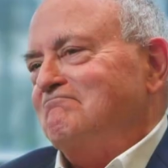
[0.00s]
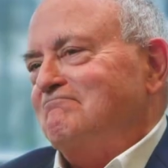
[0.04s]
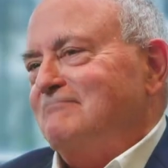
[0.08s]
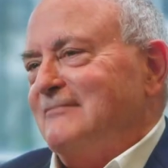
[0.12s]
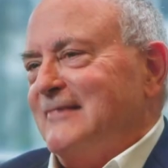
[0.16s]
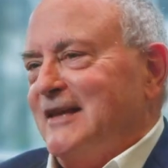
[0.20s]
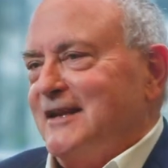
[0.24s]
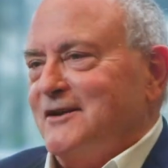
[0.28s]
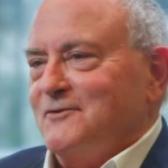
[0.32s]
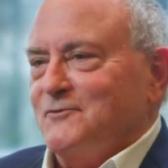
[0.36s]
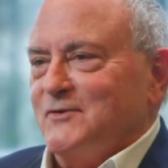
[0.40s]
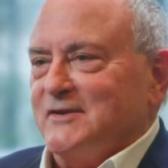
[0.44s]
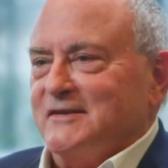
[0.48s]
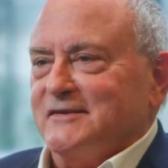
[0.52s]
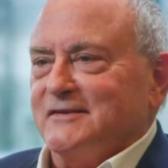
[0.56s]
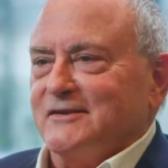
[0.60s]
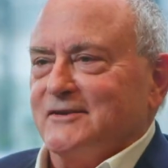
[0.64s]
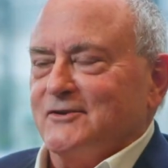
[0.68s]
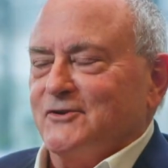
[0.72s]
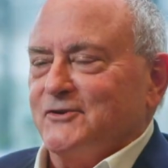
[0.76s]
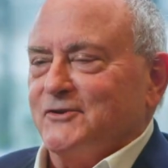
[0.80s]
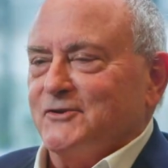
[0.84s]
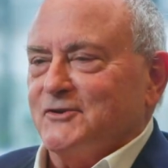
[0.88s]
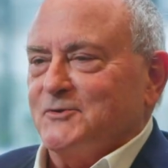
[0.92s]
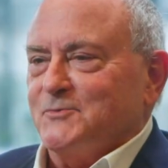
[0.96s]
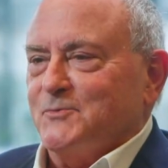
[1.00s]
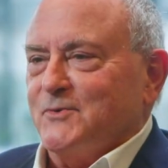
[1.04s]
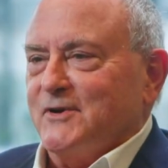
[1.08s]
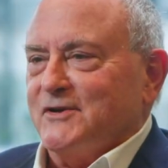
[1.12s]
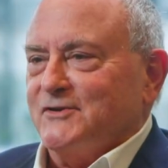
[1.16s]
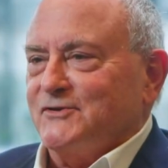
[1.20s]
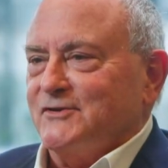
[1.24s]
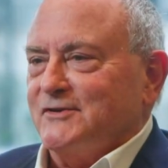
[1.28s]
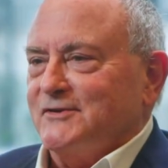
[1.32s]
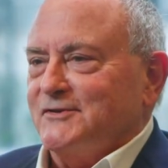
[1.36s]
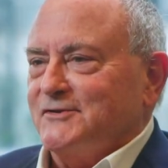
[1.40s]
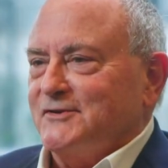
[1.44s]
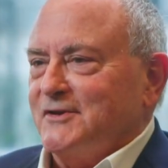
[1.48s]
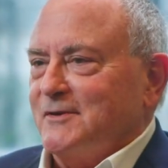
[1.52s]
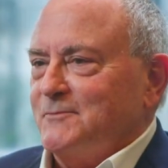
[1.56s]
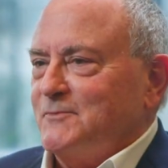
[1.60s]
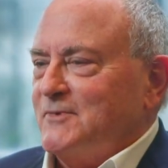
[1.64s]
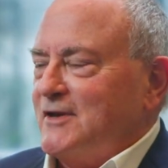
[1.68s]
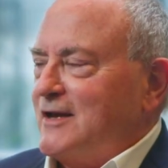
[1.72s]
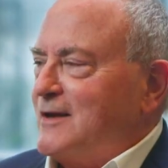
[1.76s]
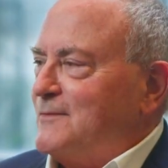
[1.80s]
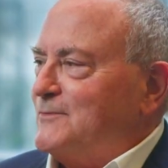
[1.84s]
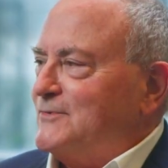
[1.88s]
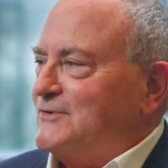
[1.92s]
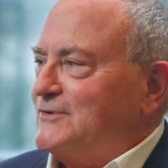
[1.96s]
what's the old expression?
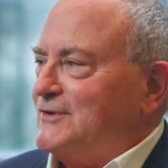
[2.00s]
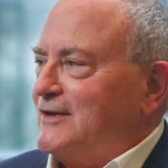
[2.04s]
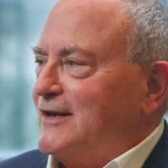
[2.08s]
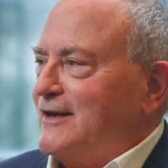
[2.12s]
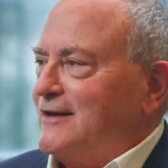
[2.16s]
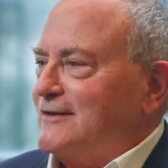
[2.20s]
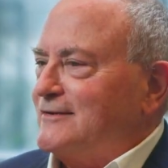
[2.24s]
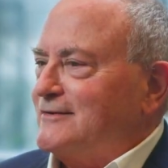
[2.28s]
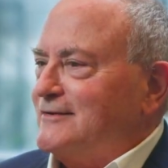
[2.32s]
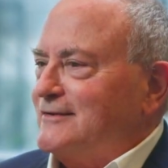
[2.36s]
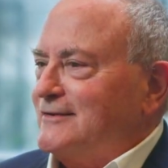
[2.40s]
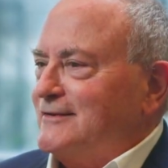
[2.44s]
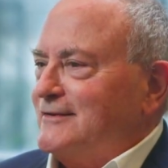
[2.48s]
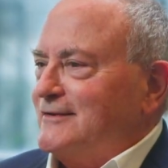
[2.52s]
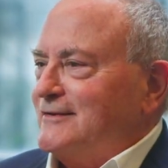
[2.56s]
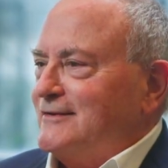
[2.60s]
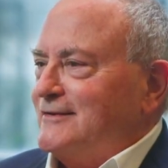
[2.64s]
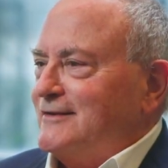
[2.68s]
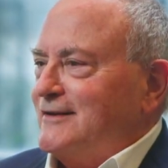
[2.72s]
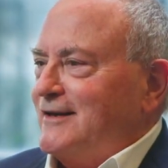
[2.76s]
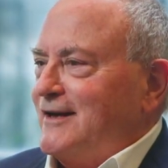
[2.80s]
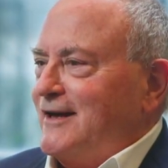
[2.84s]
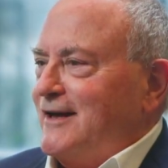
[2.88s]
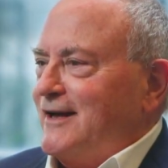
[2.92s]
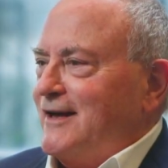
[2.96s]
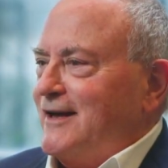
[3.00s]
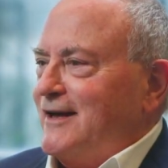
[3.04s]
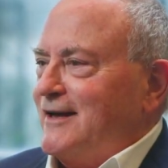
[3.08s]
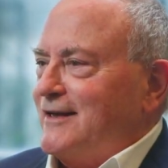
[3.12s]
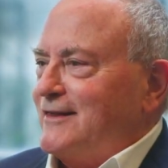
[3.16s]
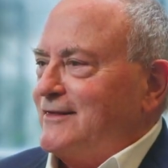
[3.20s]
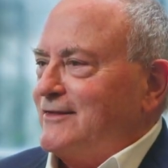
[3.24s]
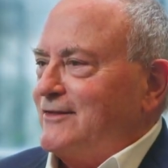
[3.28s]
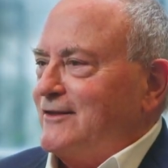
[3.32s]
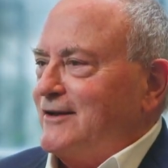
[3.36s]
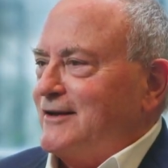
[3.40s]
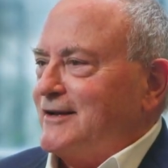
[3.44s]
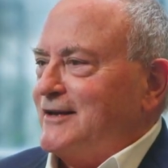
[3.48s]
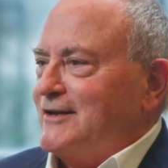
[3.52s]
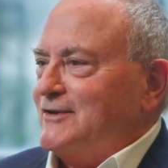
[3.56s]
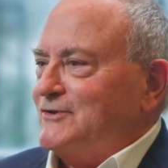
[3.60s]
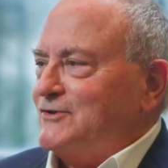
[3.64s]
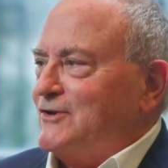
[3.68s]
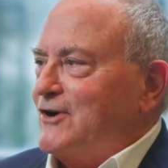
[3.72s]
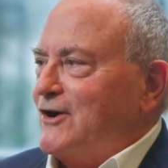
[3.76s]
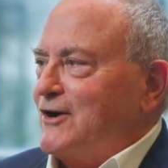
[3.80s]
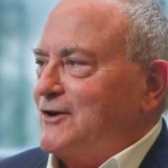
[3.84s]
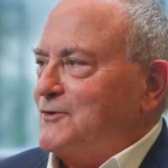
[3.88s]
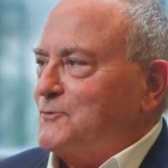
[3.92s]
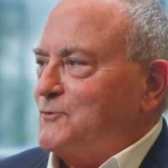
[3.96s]
Sometimes luck is
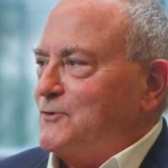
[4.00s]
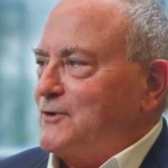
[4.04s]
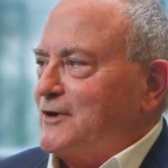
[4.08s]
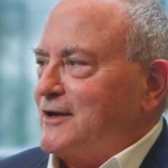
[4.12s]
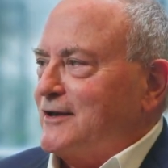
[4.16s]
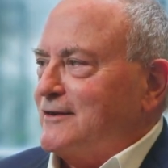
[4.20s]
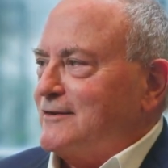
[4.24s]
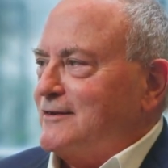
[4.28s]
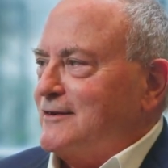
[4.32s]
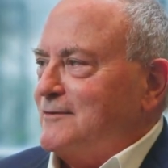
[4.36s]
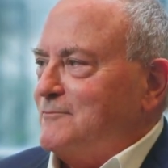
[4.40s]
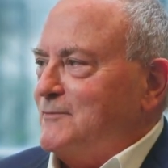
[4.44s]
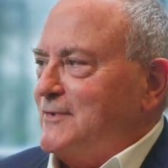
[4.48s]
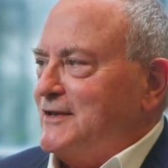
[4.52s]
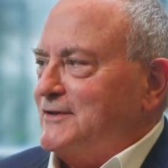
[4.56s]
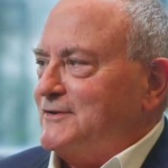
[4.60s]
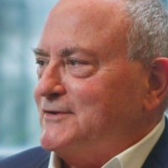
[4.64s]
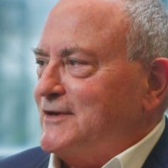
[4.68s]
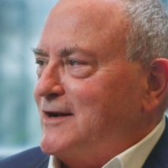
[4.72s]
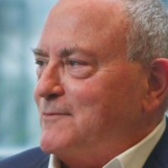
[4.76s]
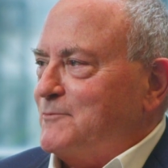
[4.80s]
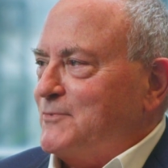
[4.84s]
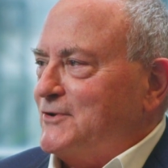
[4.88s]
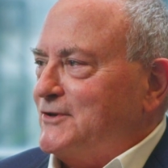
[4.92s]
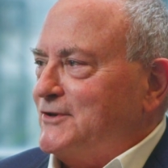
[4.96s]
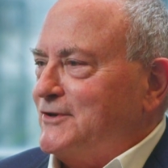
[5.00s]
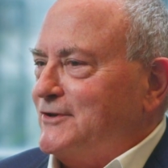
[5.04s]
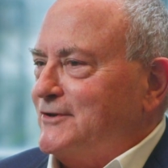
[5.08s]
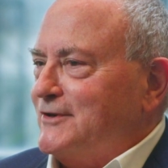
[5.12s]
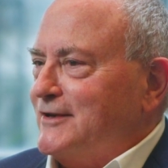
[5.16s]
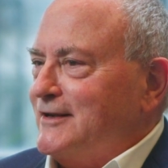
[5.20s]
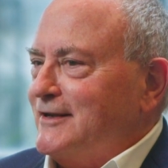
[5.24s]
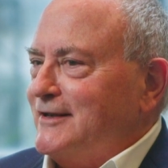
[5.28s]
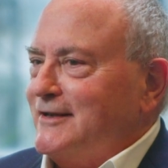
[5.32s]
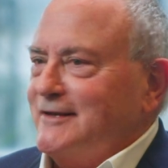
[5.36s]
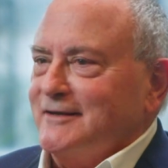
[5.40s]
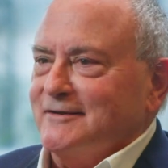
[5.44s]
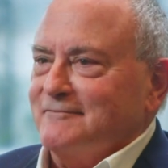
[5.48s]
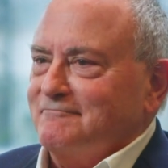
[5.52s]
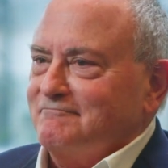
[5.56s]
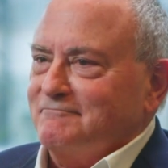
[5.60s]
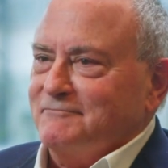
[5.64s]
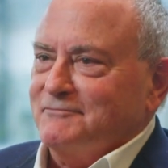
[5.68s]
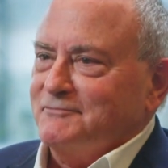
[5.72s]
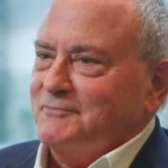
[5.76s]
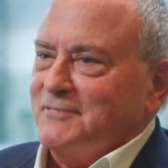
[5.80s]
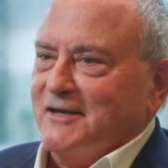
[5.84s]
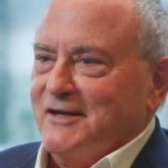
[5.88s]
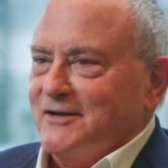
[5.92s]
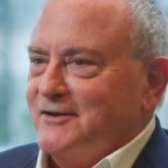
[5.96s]
hard work that meets opportunity. And,
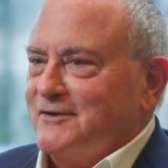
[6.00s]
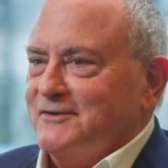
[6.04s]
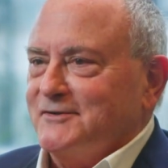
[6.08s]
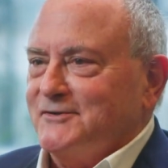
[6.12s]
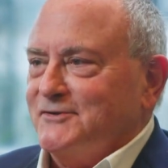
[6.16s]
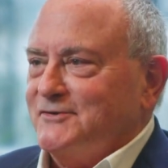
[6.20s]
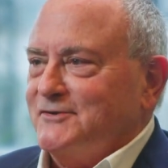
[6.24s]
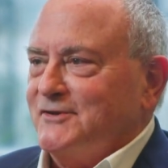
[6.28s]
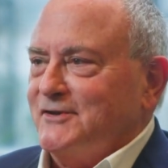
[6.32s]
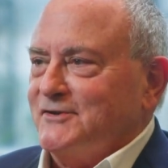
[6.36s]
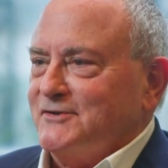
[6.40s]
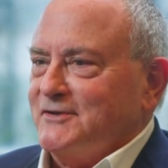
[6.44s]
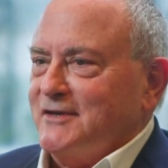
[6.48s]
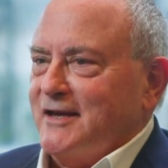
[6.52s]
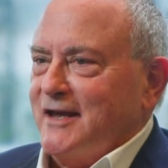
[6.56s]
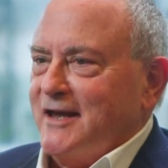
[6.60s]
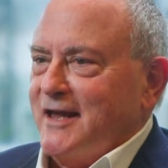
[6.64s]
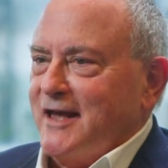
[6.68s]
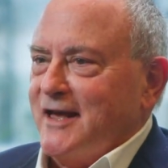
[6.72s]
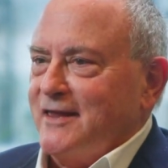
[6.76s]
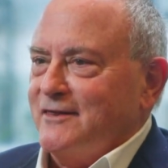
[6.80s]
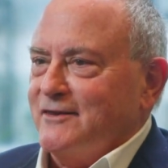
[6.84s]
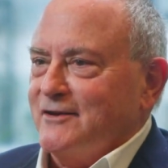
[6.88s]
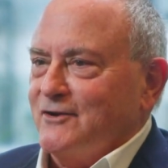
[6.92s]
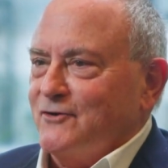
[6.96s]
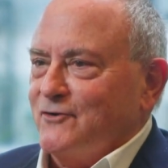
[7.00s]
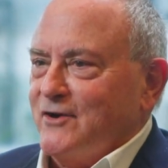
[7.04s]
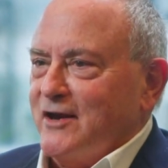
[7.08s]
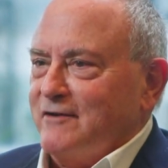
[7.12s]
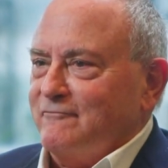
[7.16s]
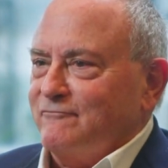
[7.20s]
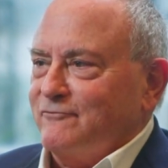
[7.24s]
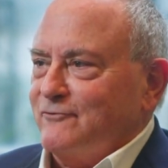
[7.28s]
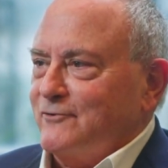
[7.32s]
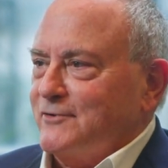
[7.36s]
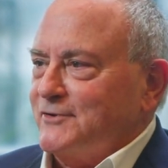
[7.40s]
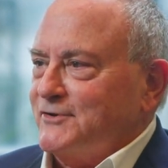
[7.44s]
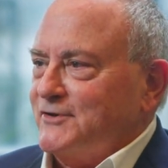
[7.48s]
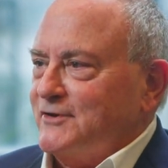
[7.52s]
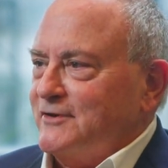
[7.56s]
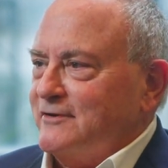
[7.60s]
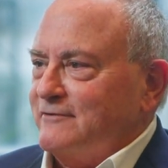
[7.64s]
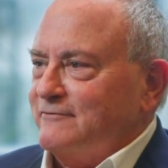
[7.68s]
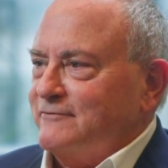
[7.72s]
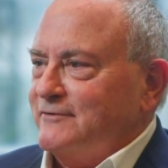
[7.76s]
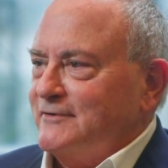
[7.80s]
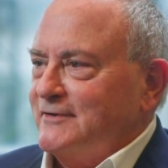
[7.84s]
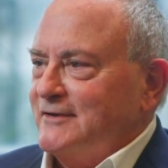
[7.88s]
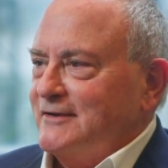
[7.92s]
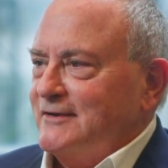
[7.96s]
it's just, I had the great fortune
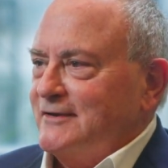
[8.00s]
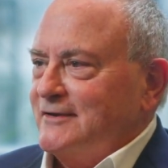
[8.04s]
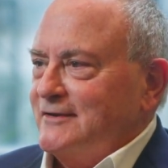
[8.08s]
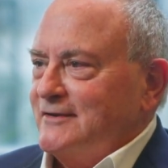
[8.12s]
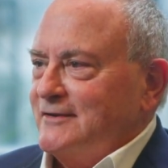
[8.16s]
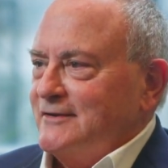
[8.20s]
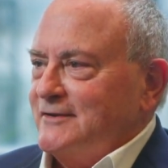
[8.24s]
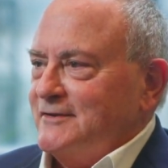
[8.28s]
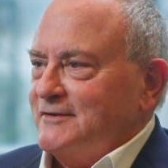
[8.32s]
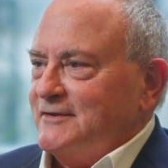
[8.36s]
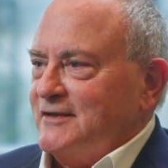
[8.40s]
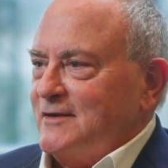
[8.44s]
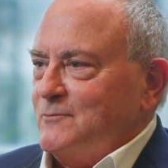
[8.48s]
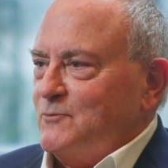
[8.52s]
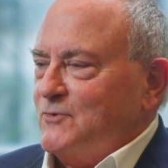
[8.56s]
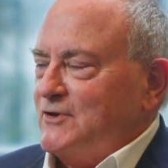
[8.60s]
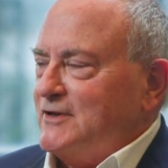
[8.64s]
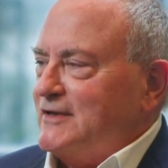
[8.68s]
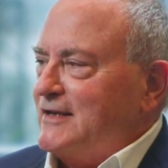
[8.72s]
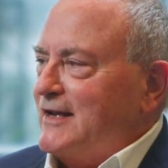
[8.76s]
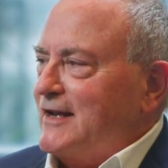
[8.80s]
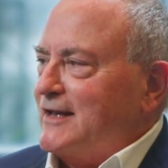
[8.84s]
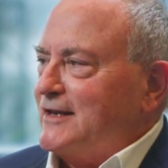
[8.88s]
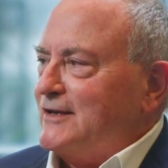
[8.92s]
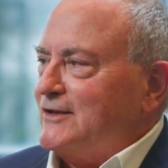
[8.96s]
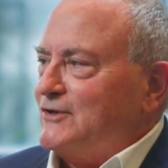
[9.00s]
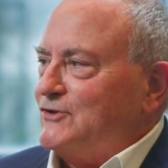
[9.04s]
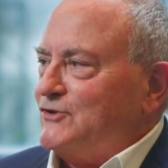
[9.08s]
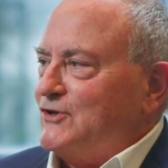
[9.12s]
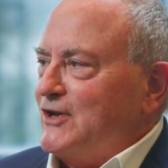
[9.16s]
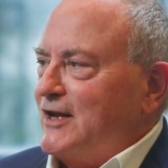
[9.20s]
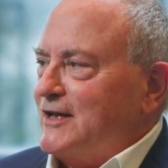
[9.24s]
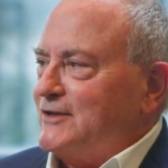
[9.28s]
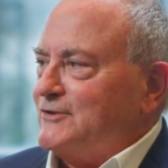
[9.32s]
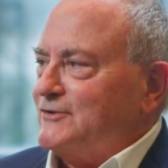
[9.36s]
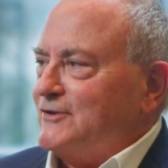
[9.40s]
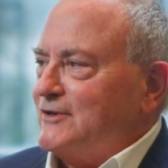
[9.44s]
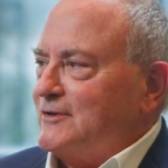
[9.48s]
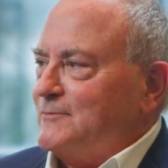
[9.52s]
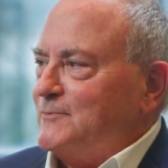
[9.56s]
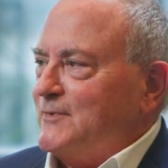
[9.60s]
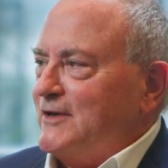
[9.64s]
of someone taking a chance on